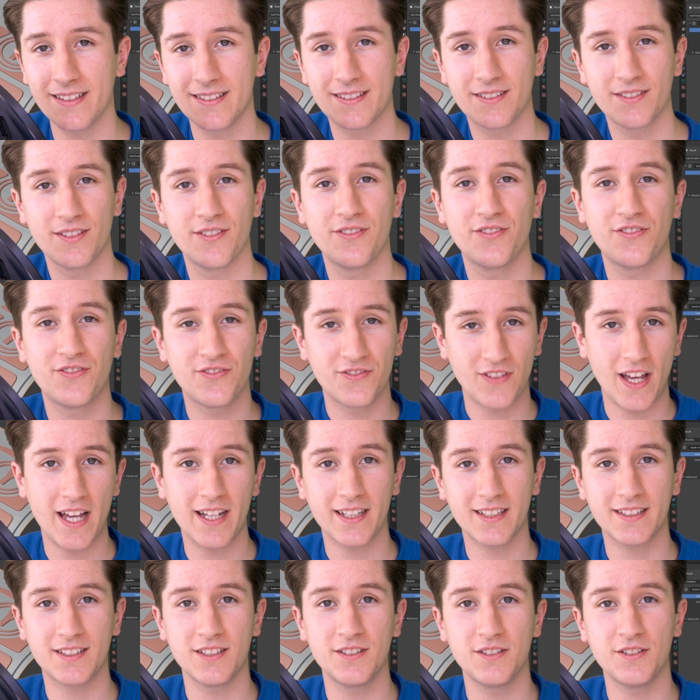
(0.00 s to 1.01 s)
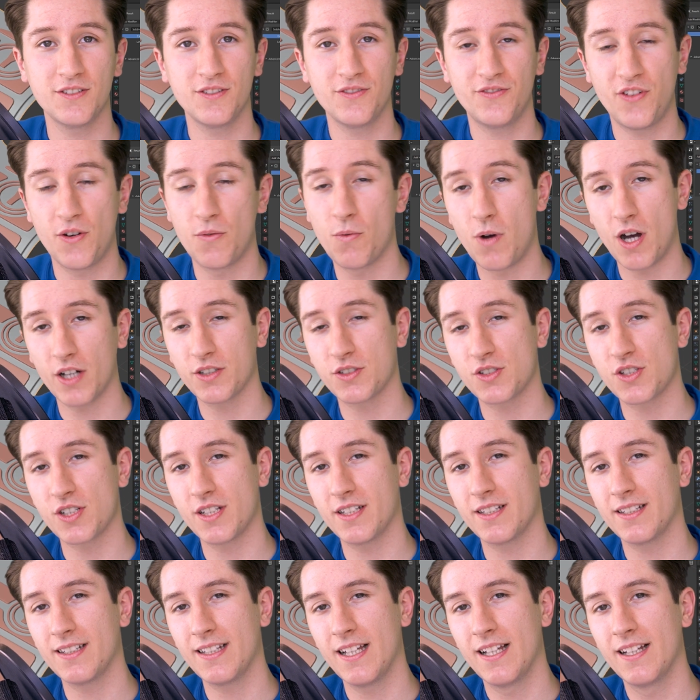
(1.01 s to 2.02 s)
it. Thank you for
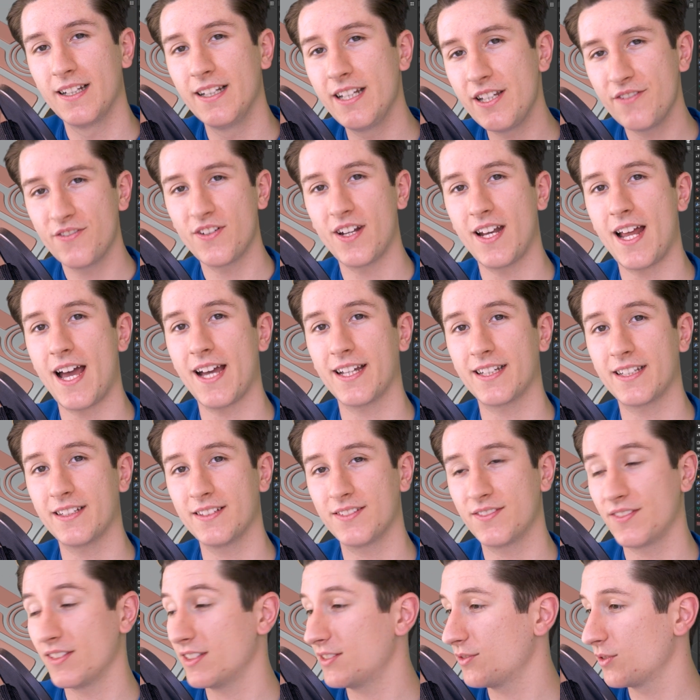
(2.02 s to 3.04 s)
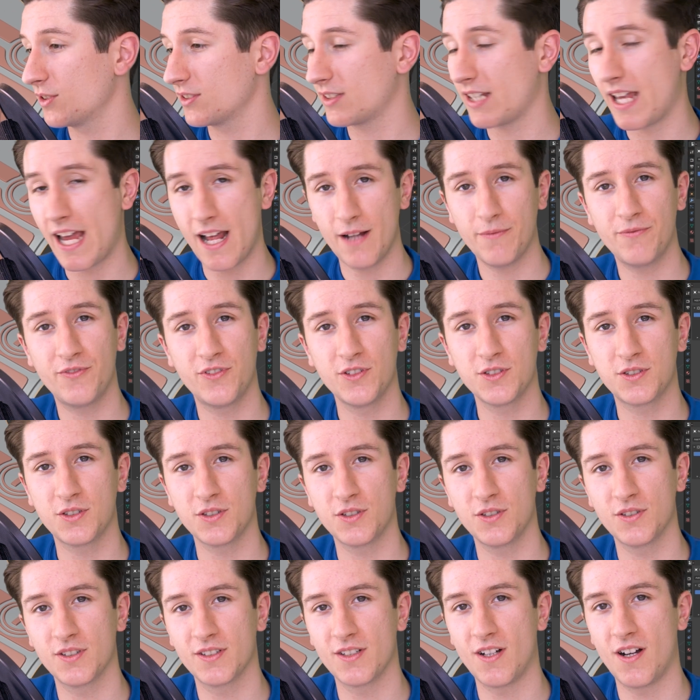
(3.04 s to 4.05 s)
watching. Leave a like if this was helpful to
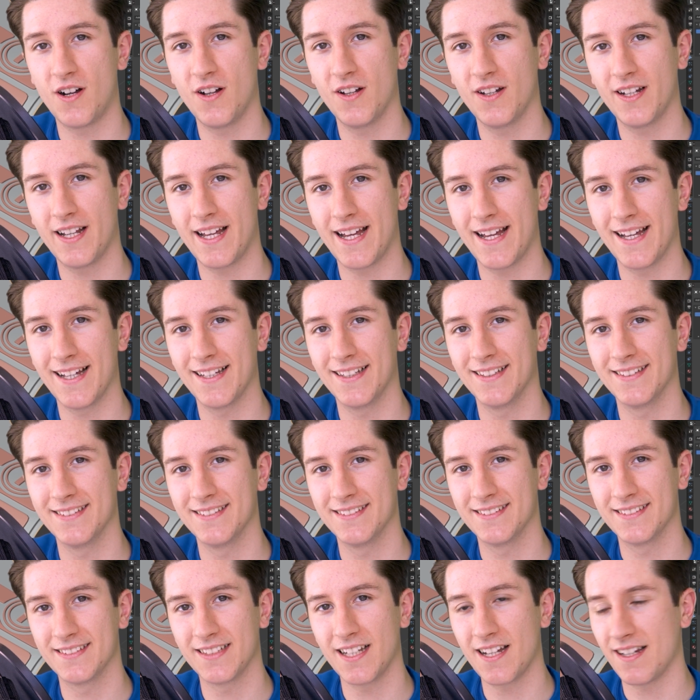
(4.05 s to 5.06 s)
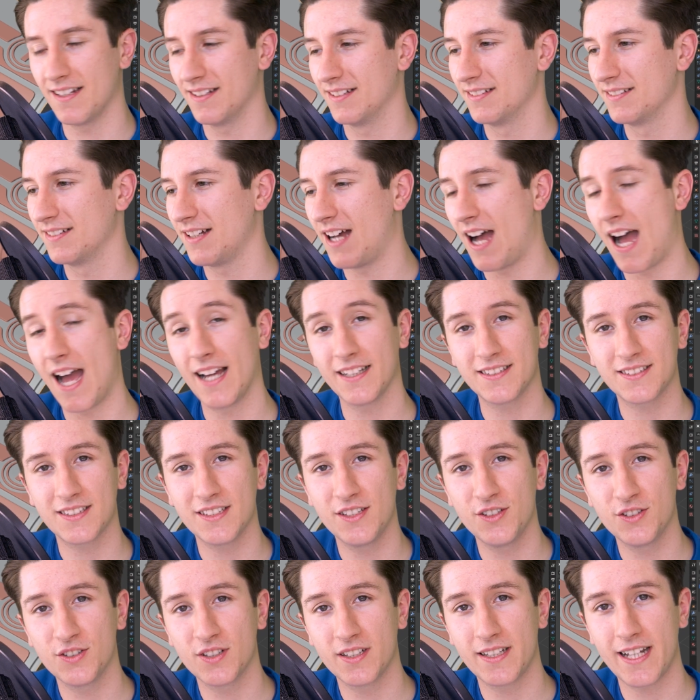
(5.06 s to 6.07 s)
you at all. And yeah, I
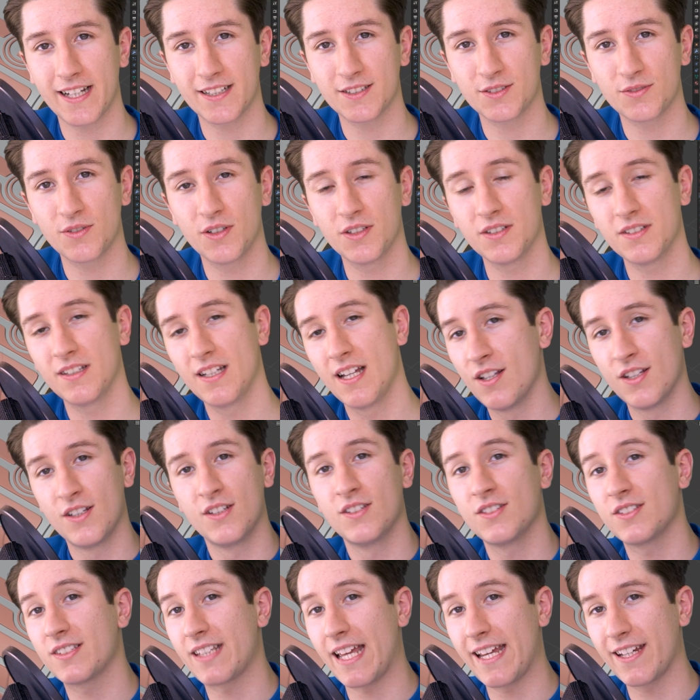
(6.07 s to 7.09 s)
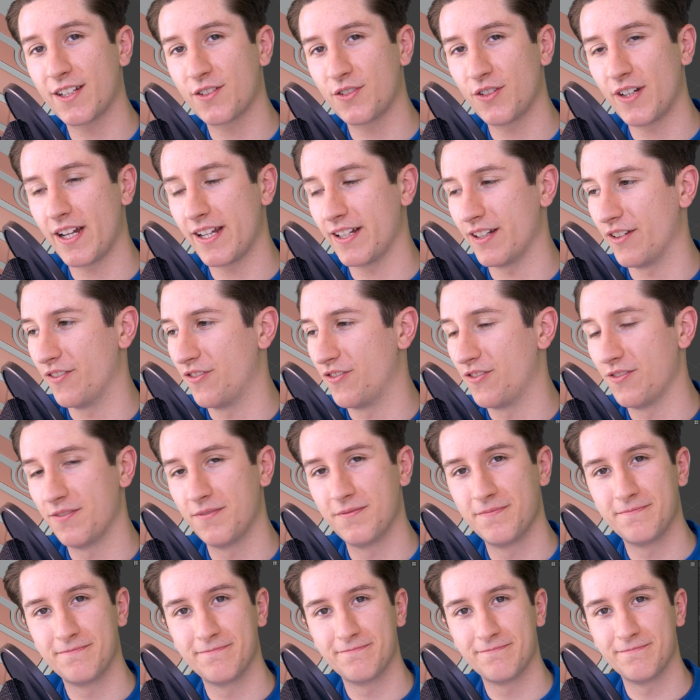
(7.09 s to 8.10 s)
see you in the next one. Stay creative.
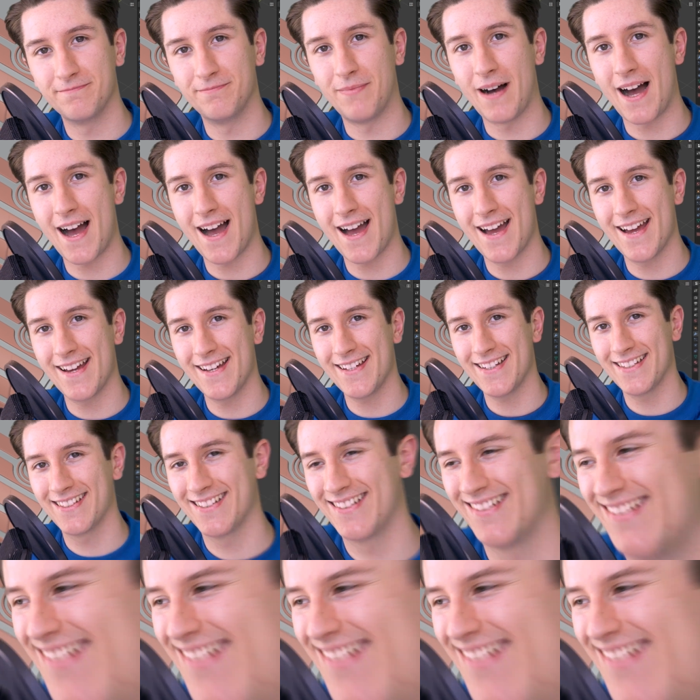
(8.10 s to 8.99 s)
Perfect. Bye.